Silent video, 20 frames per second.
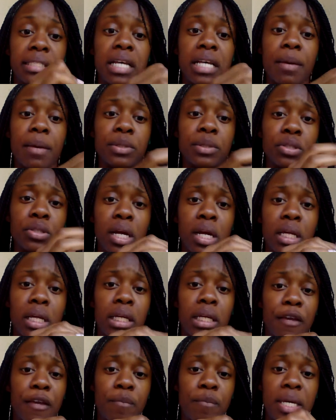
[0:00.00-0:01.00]
cop is trying to
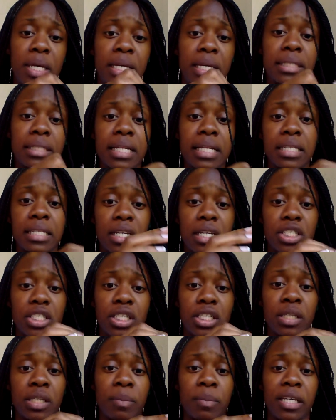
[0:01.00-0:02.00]
give me a citation
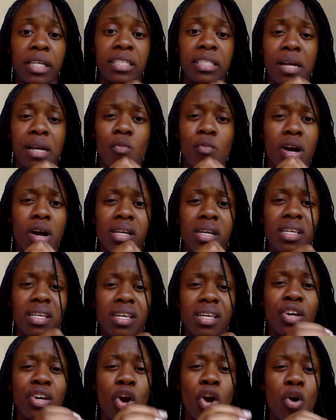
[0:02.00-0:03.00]
because I'm walking
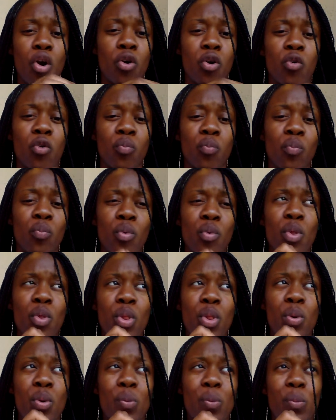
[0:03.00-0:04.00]
home
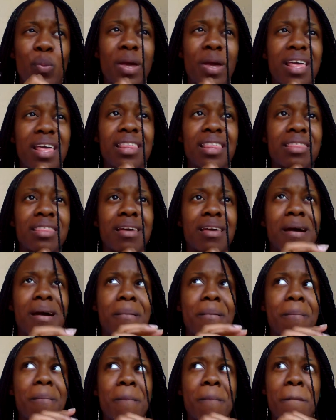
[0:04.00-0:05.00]
with
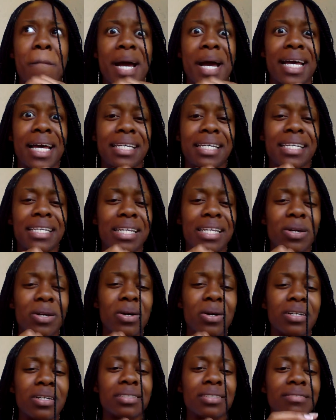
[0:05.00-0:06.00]
my hoodie
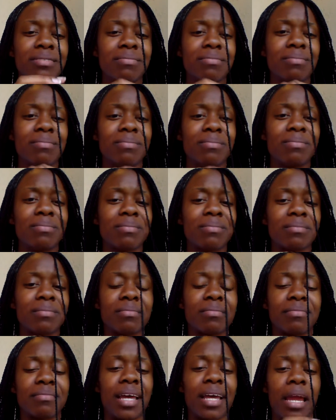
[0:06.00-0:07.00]
on.
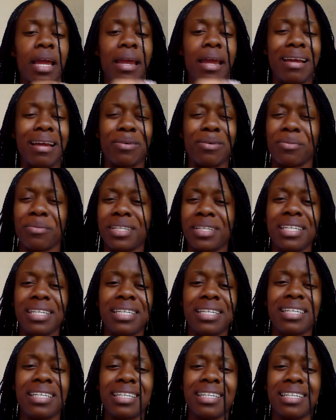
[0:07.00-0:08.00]
Like, really,
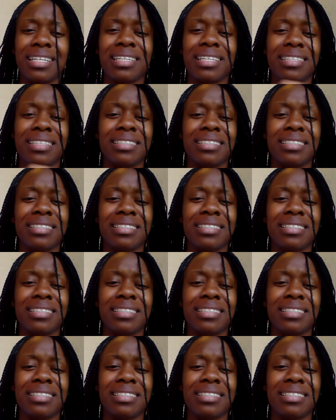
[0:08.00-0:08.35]
nigga?